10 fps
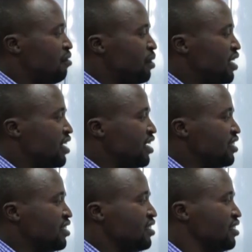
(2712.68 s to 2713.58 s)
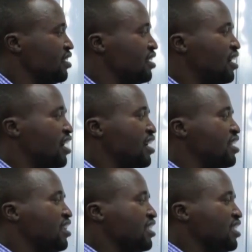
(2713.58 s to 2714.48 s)
minus,
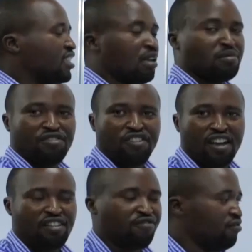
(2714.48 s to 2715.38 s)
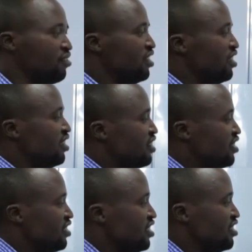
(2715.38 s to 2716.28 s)
again, 3 times 5,
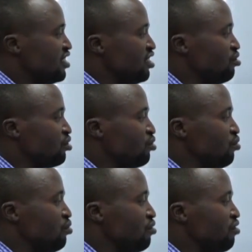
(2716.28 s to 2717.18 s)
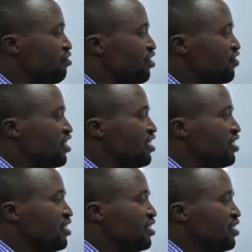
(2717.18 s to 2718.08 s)
this is equal to 15.